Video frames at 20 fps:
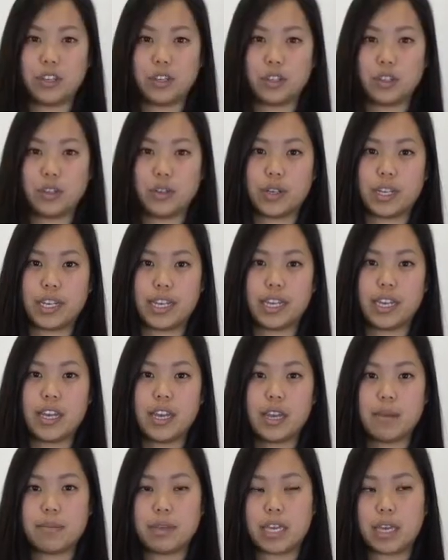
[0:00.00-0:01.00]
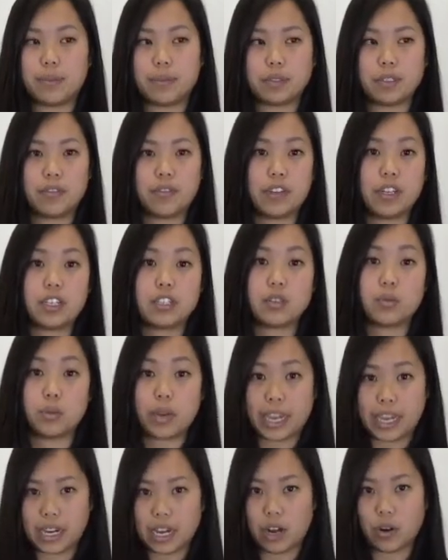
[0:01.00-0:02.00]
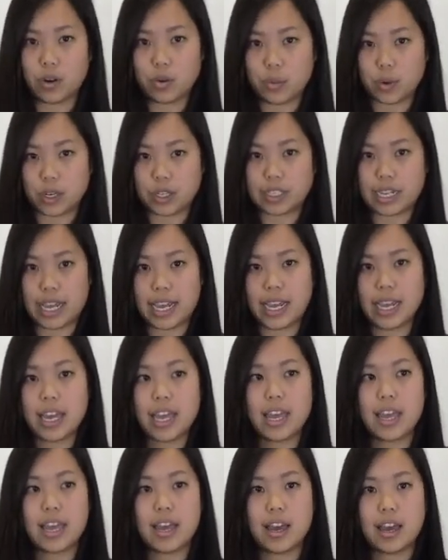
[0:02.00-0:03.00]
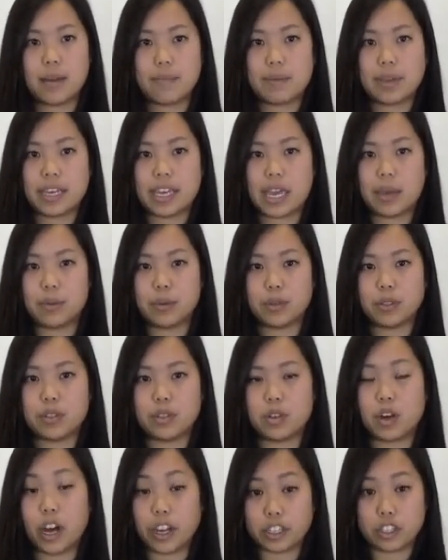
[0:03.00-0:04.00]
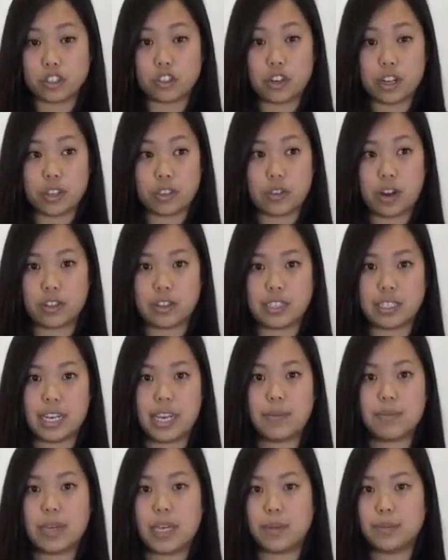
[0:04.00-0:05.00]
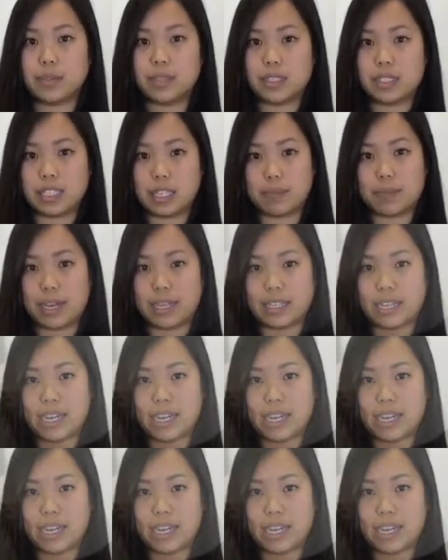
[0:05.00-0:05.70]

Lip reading: including being able to finish an 8-hour workday, being able to concentrate throughout the day, and being able to sleep at